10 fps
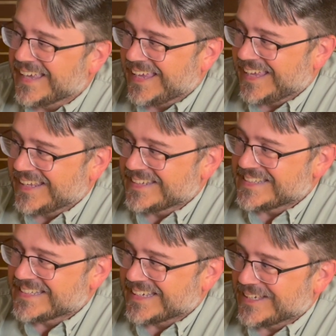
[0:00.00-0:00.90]

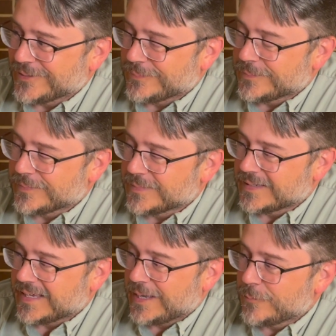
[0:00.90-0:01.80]
And
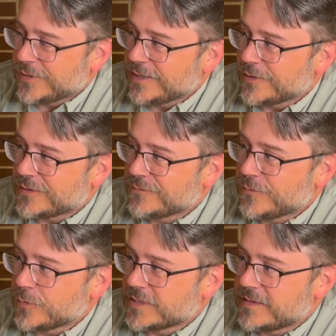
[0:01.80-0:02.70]
I'm really looking
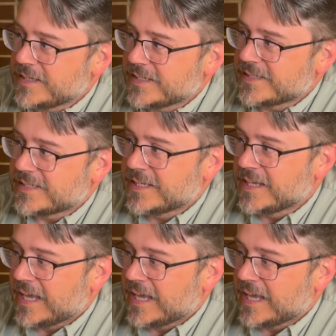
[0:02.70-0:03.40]
forward to this.